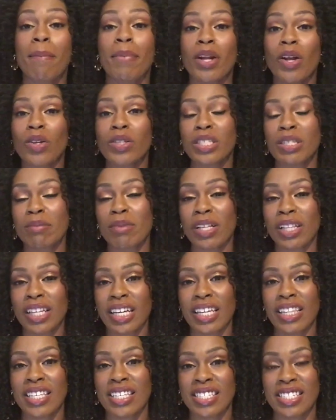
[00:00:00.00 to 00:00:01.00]
But
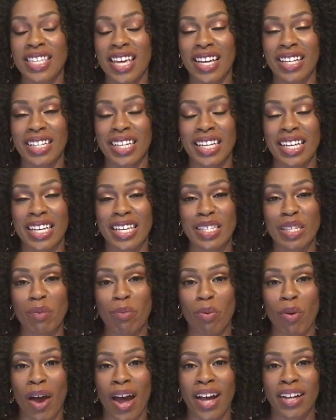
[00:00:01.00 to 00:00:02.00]
ultimately, this technique is a
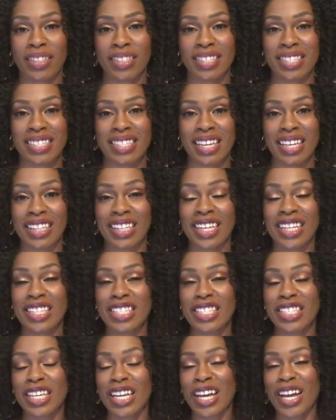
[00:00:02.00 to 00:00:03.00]
practice that
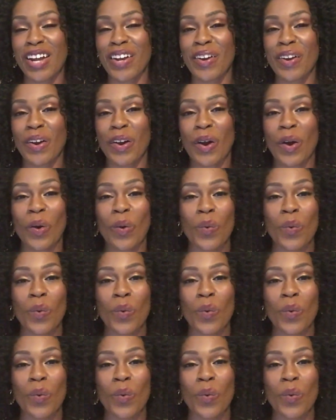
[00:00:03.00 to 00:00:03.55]
leads to inner